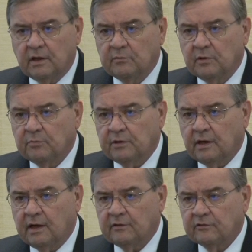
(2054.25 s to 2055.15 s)

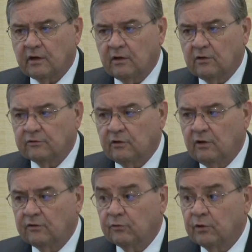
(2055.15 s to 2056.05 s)
MMPI scales
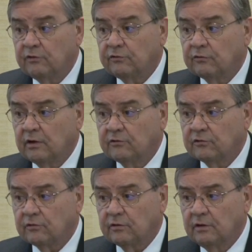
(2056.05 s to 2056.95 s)
called the
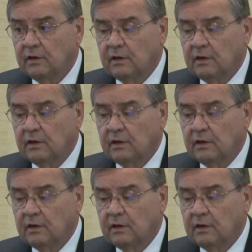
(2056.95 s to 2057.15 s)
restructured